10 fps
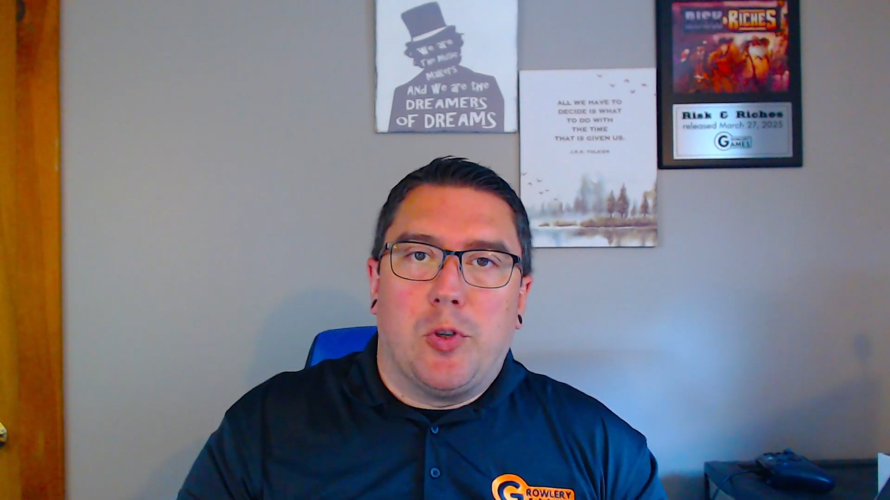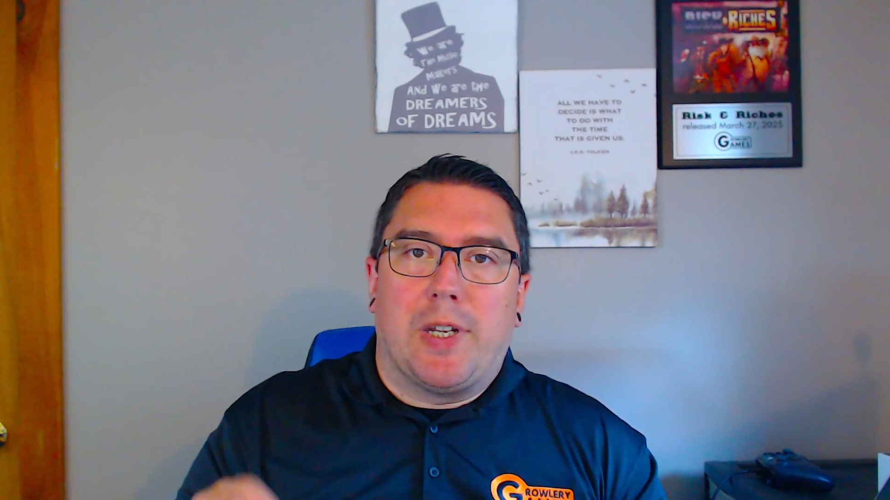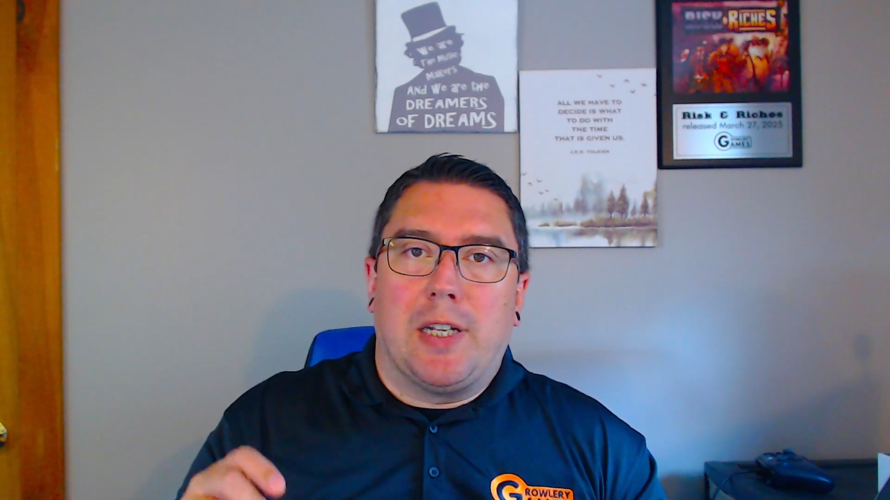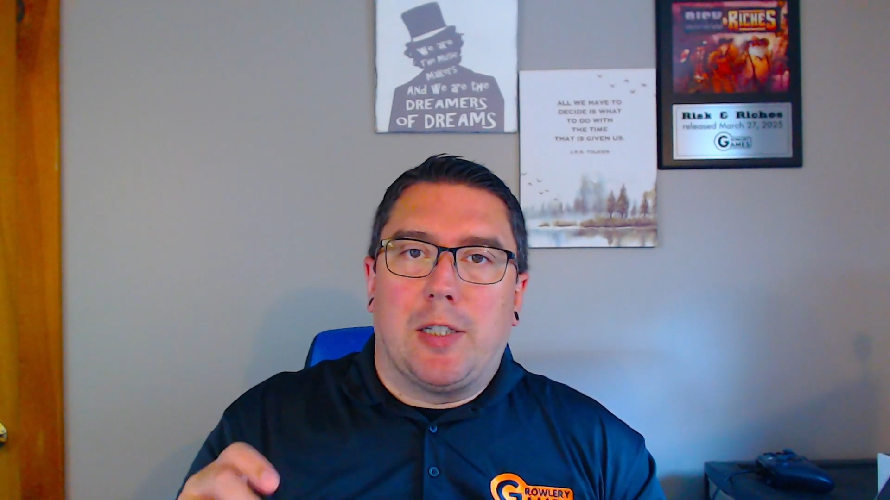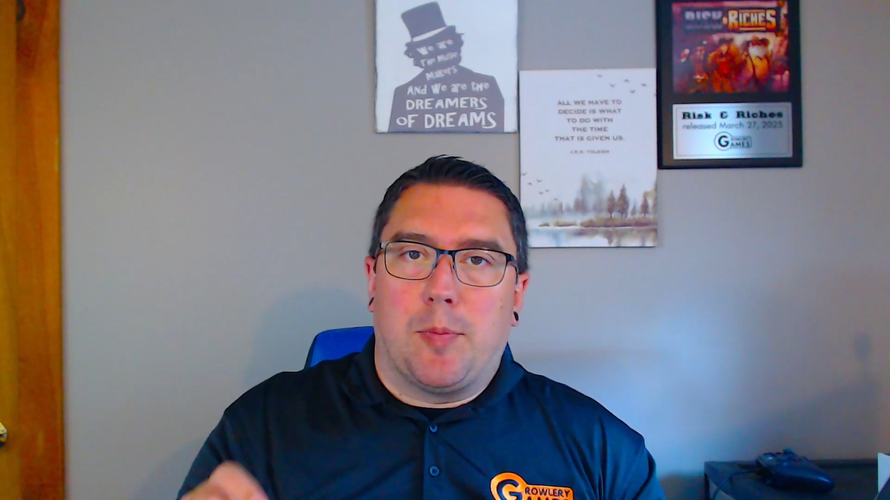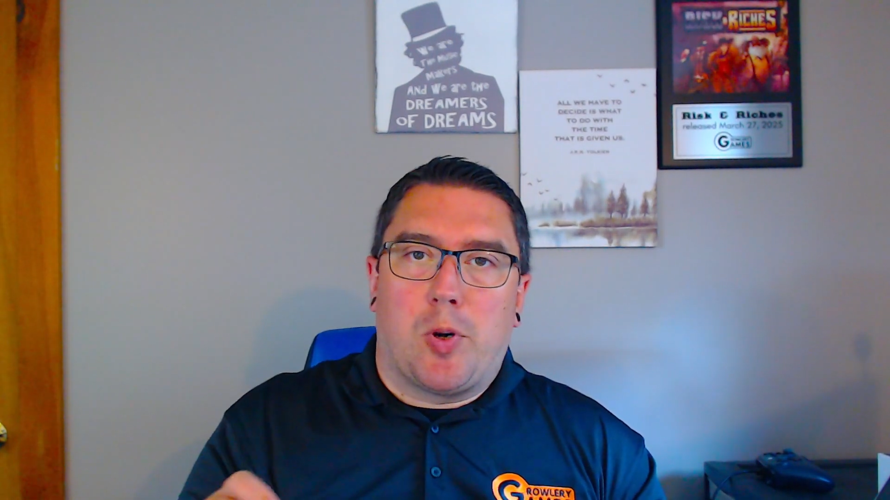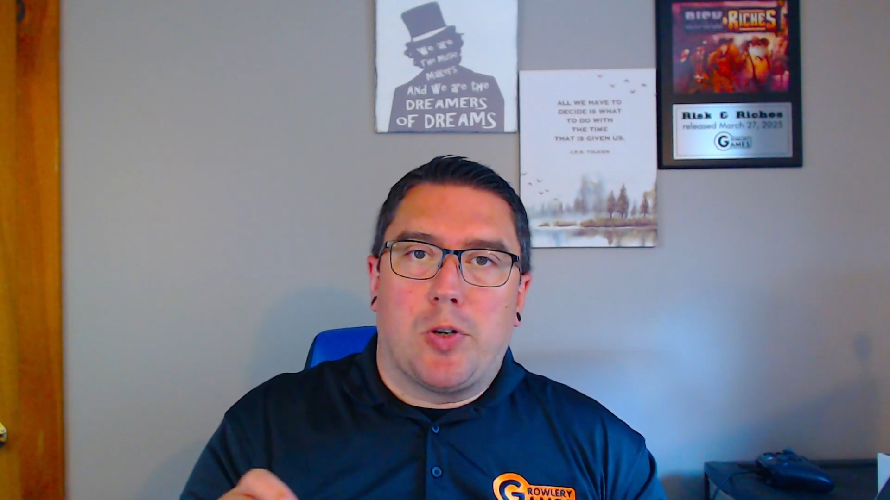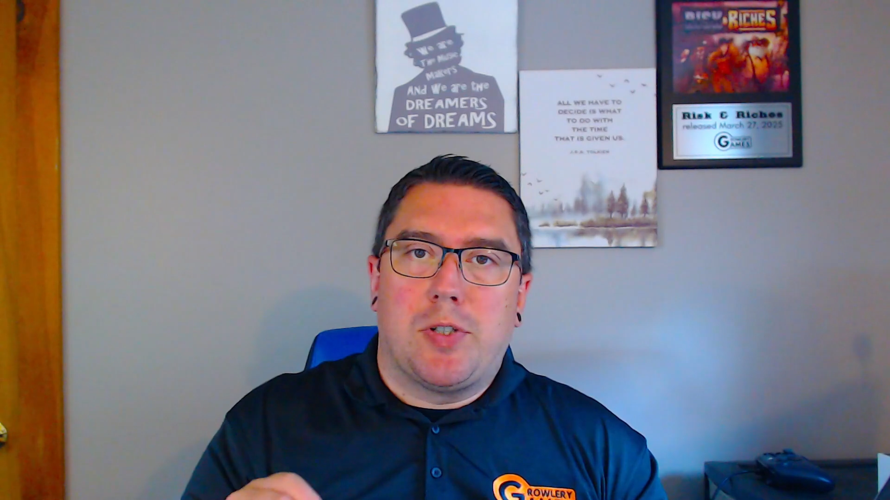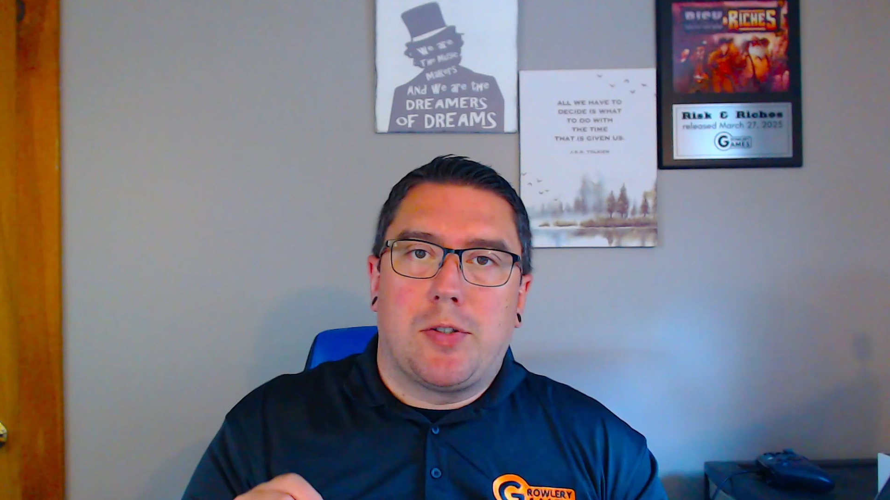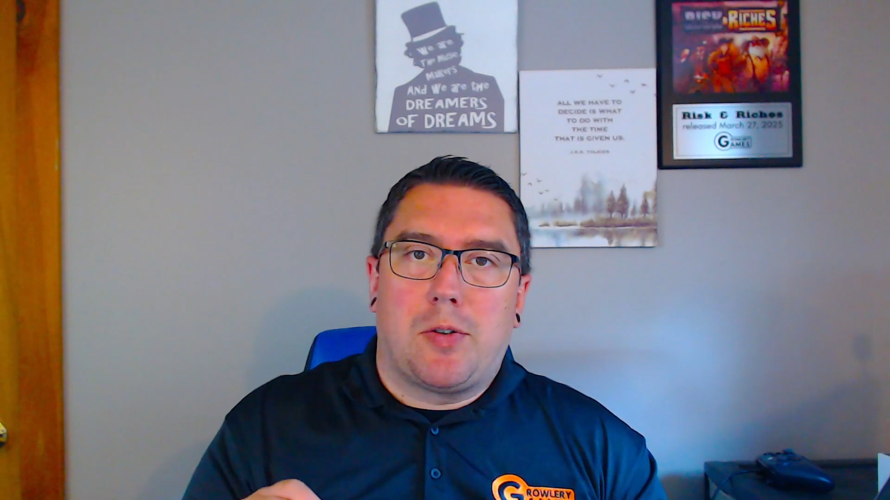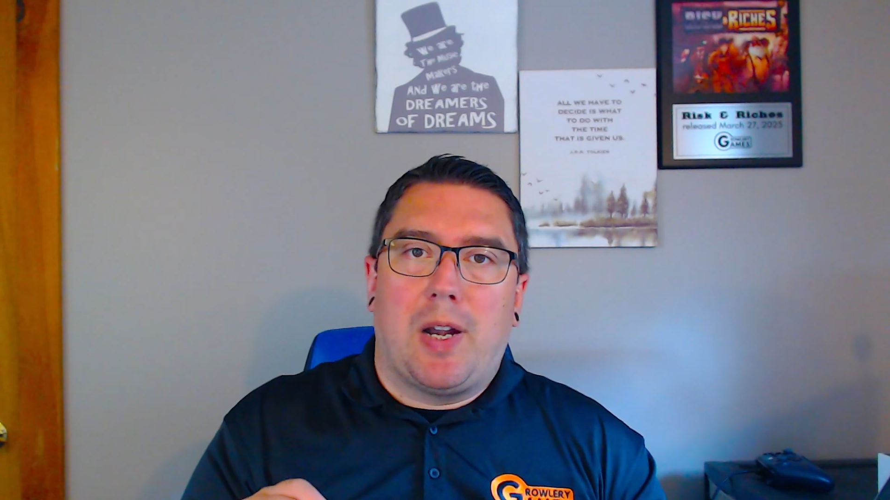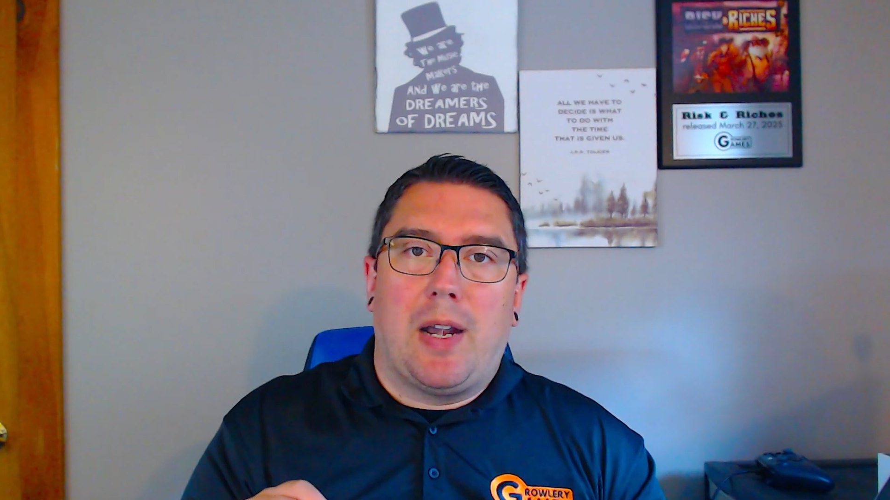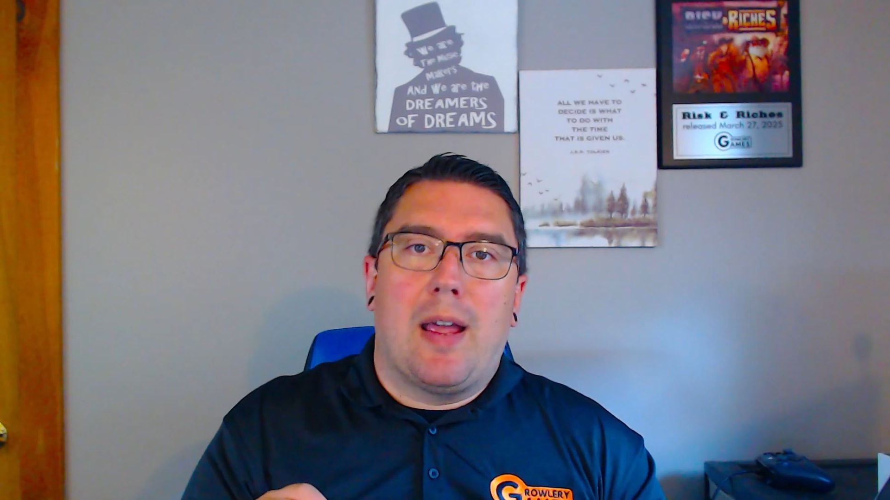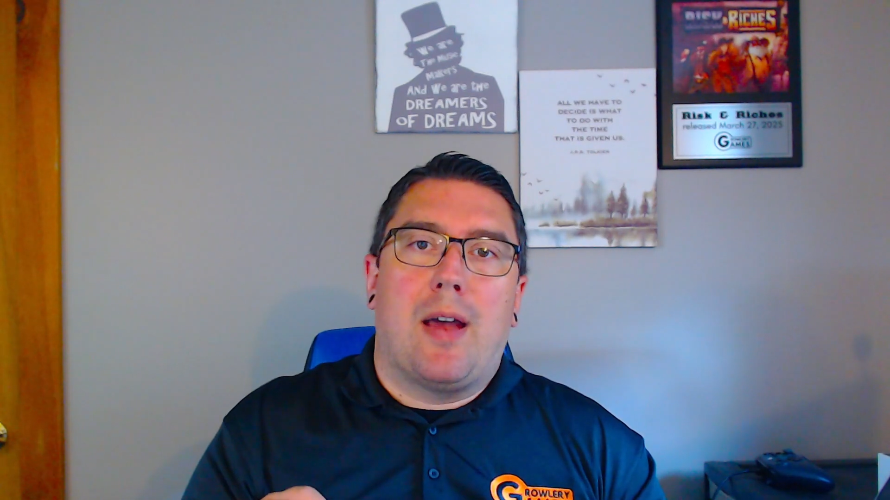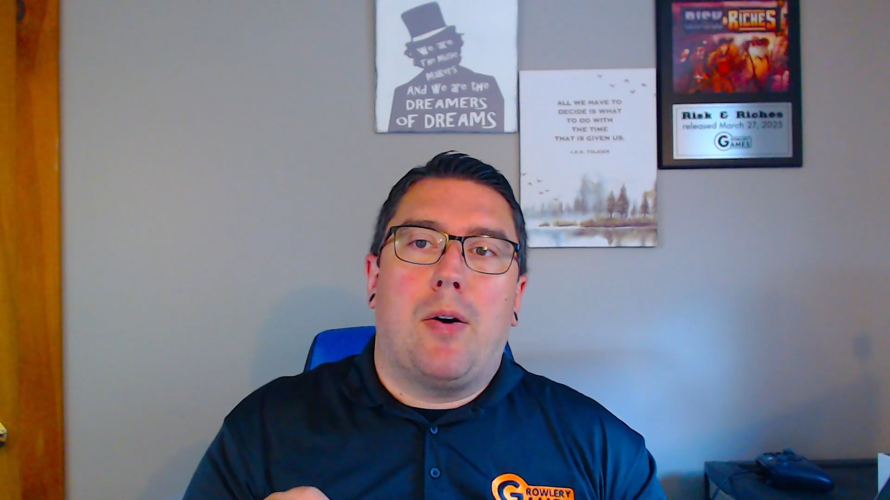looking to purchase
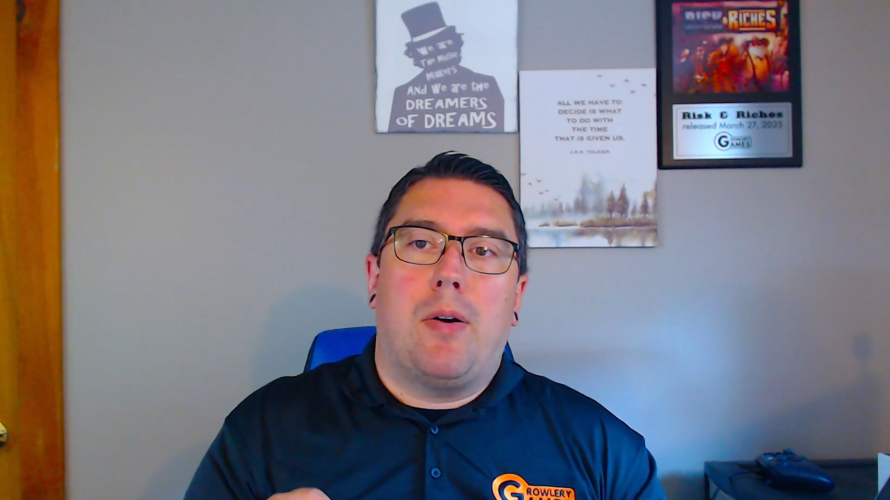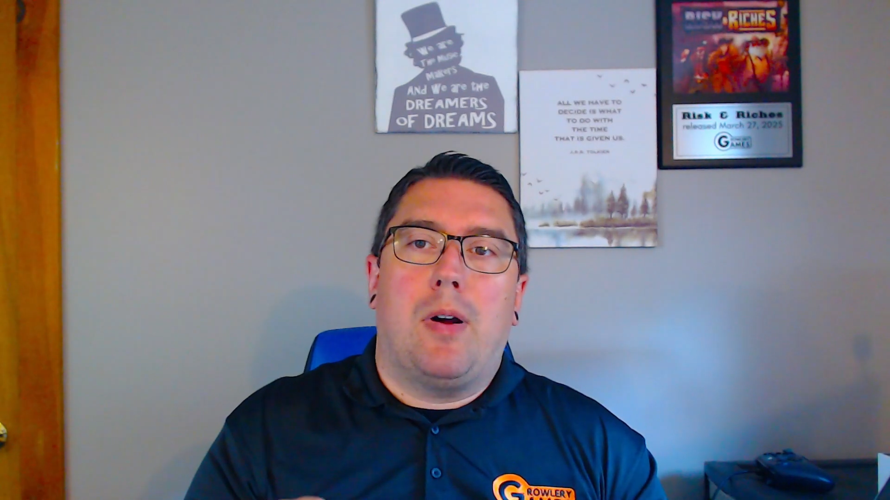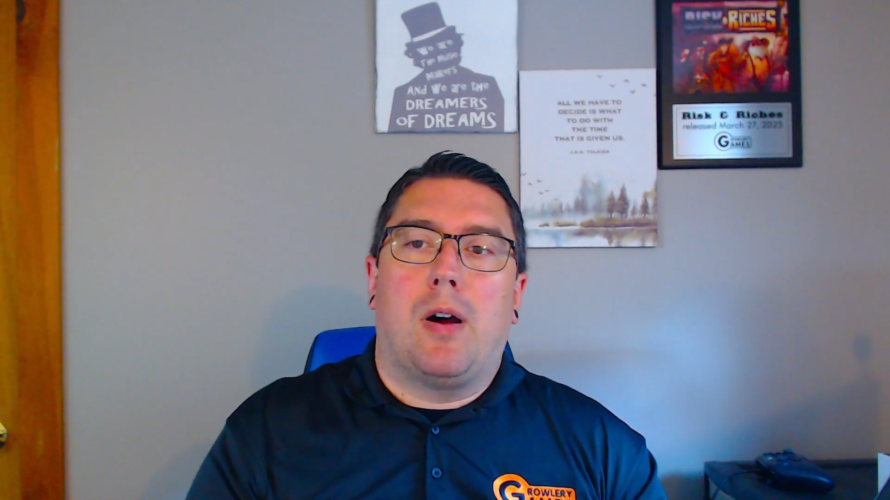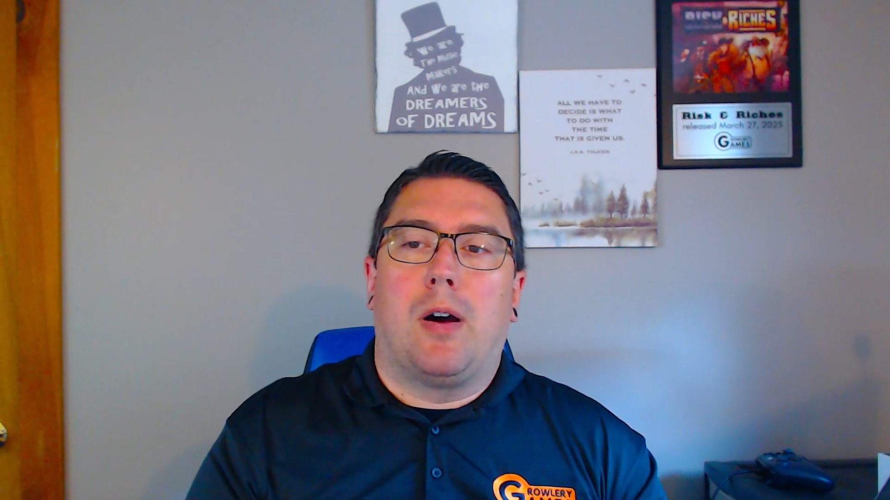right now